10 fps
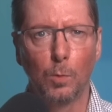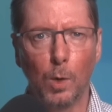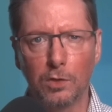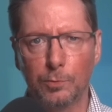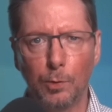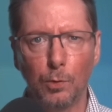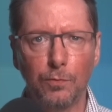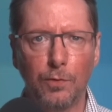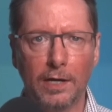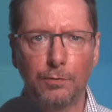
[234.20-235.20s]

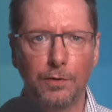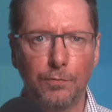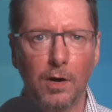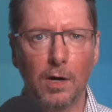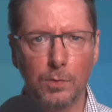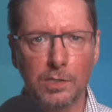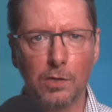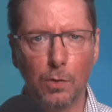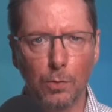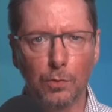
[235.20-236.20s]
Welshpool factory fire was
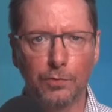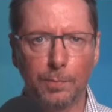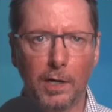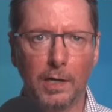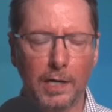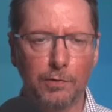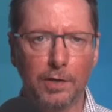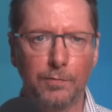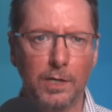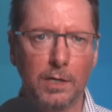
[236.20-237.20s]
caused by
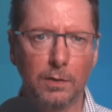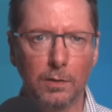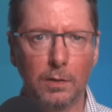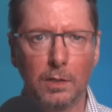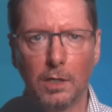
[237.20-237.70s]
electric vehicle.